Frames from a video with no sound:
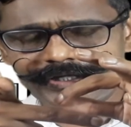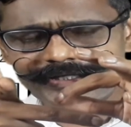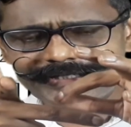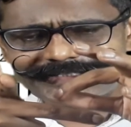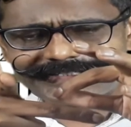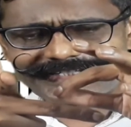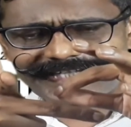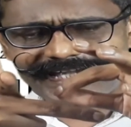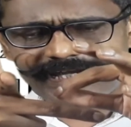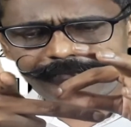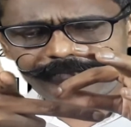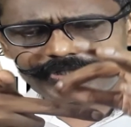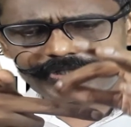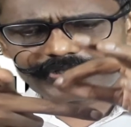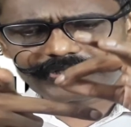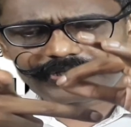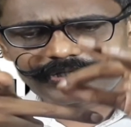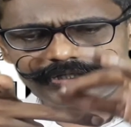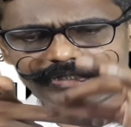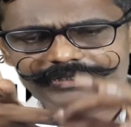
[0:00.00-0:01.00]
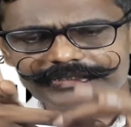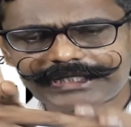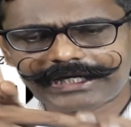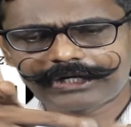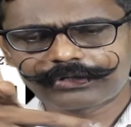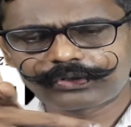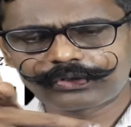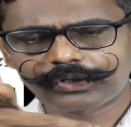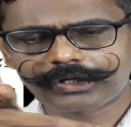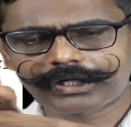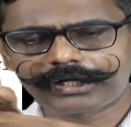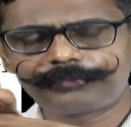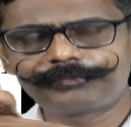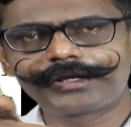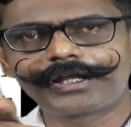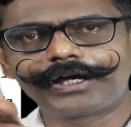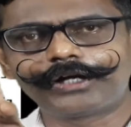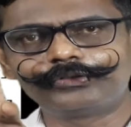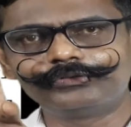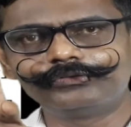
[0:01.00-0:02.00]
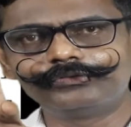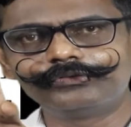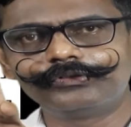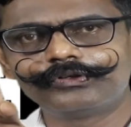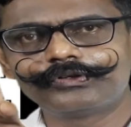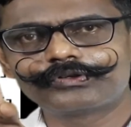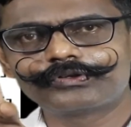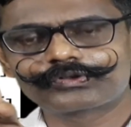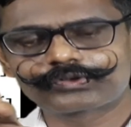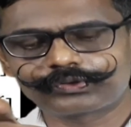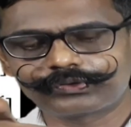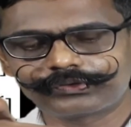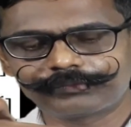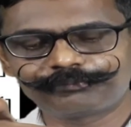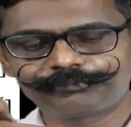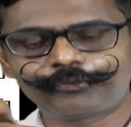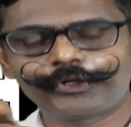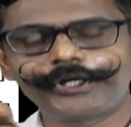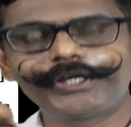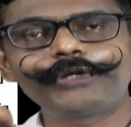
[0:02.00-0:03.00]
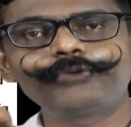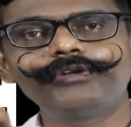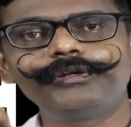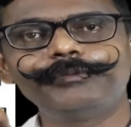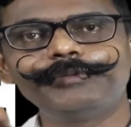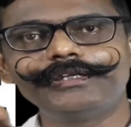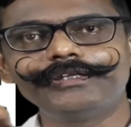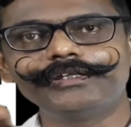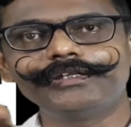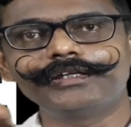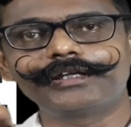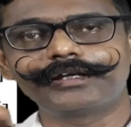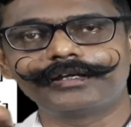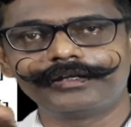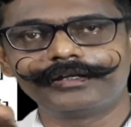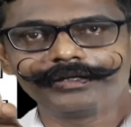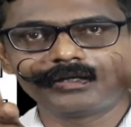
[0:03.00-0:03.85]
same distance I have to come down. So point will be here.